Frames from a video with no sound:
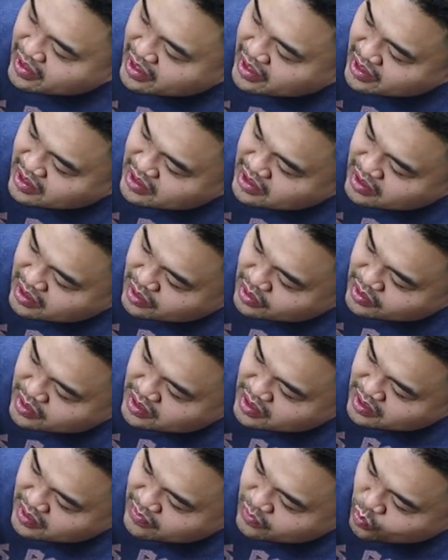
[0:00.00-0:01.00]
Knight
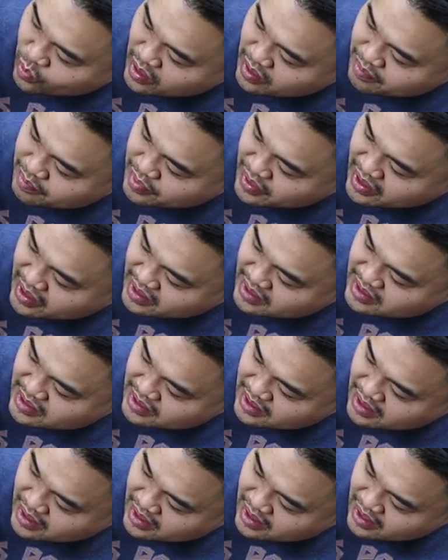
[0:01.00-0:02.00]
exclusive, one
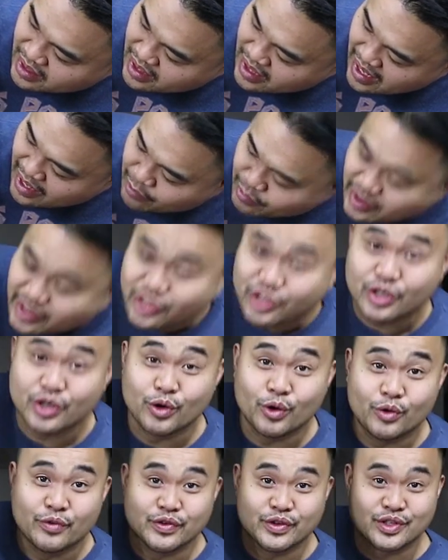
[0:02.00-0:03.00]
piece. I really should
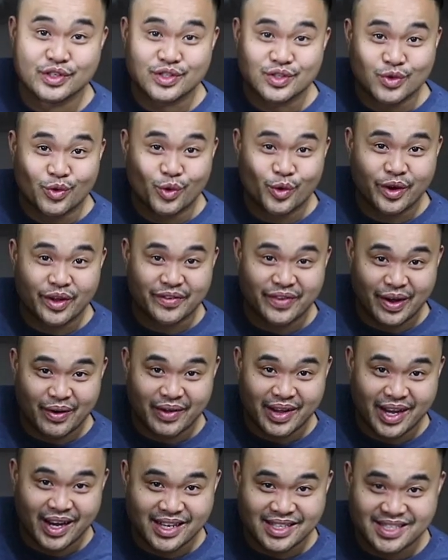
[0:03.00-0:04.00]
go over the story of how
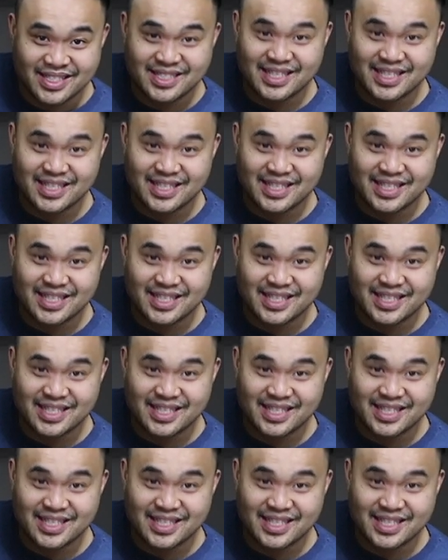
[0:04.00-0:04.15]
I got